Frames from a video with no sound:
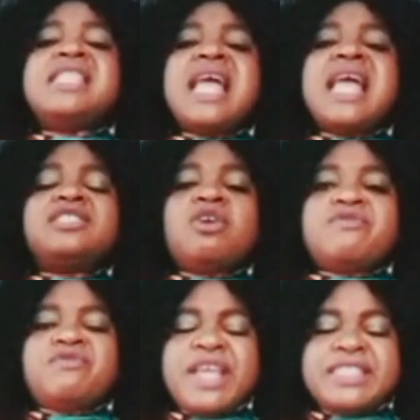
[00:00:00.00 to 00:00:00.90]
Let your
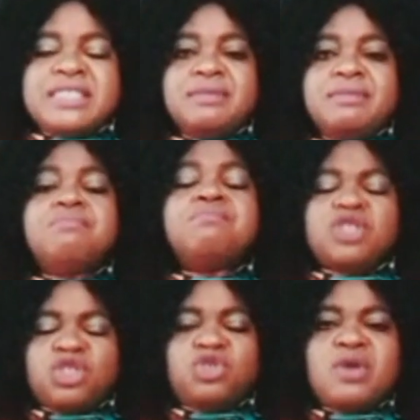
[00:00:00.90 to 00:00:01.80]
faith
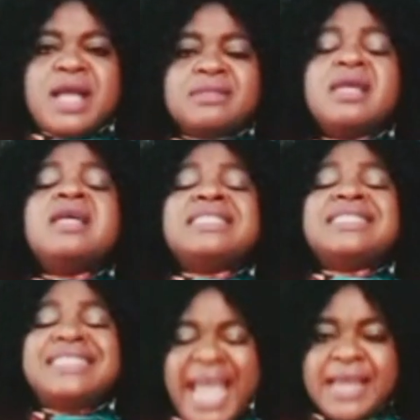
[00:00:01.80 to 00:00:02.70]
more stronger.
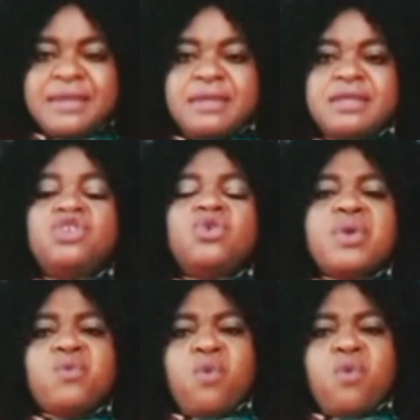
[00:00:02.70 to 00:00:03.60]
Then you
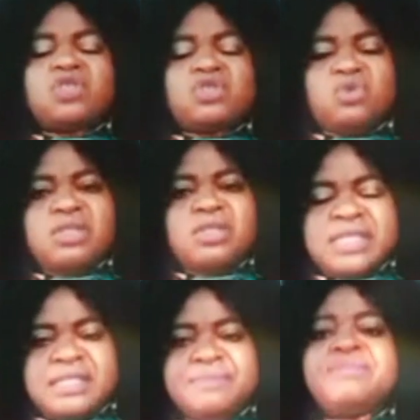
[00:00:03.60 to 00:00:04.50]
will walk
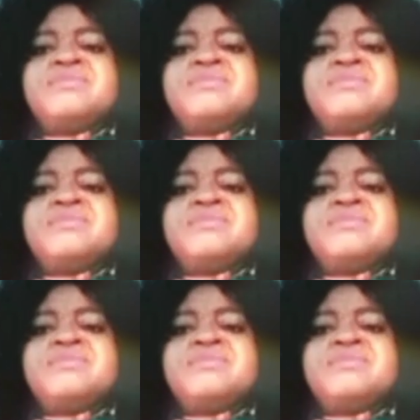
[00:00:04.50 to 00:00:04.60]
towards it.